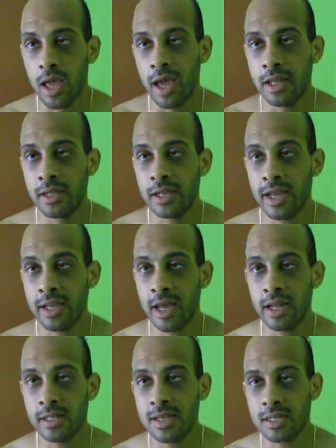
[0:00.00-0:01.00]
and then I
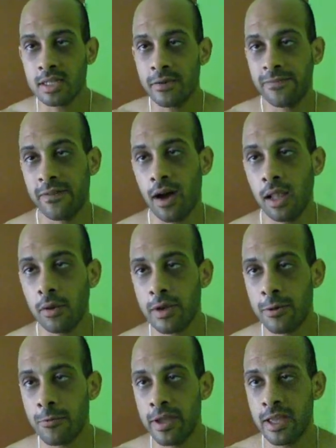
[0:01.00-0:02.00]
got it tested the
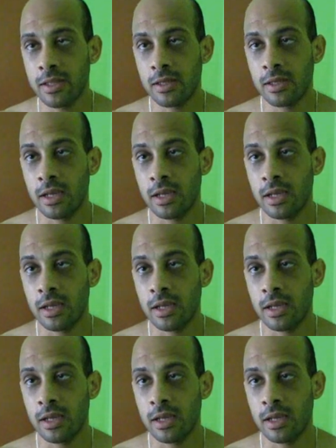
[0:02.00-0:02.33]
following week,